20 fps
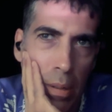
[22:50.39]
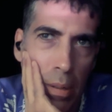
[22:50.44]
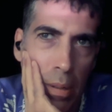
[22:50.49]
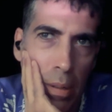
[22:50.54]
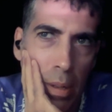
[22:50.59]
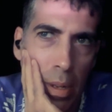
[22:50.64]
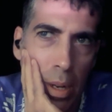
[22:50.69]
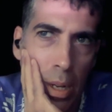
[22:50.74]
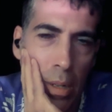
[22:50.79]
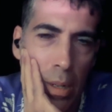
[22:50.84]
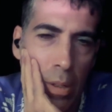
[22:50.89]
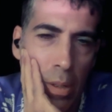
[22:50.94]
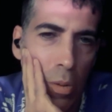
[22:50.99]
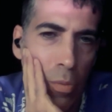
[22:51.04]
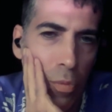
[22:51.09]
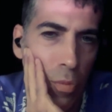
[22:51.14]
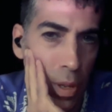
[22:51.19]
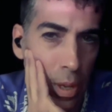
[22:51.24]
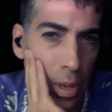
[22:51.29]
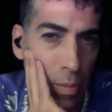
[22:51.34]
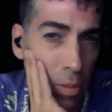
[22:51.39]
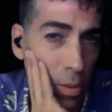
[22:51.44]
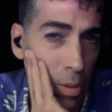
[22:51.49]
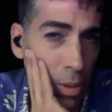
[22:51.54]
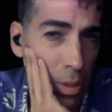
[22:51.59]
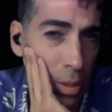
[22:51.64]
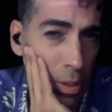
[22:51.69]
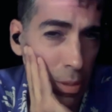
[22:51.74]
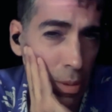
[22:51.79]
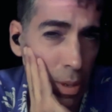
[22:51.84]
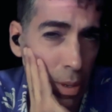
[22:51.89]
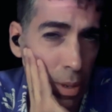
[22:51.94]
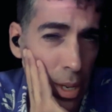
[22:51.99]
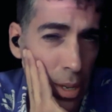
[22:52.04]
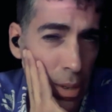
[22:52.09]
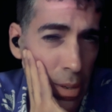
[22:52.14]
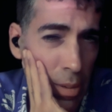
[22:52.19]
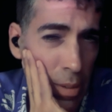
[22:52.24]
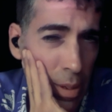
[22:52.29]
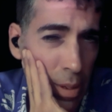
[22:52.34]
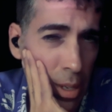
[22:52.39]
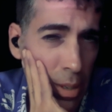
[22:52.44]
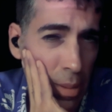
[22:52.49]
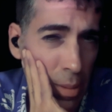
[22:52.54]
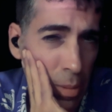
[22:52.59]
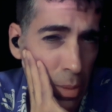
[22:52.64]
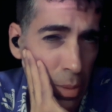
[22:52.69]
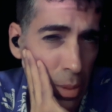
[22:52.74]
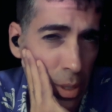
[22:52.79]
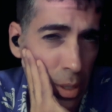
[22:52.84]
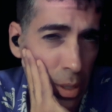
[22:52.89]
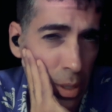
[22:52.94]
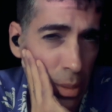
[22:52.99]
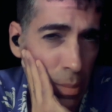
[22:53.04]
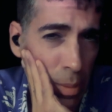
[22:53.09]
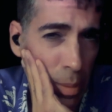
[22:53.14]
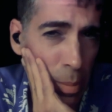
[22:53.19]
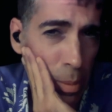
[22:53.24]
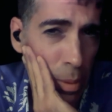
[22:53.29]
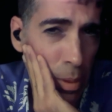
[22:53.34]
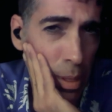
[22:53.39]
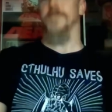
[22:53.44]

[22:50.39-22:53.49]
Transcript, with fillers: not in your favor as a creator. I would say mm-hmm.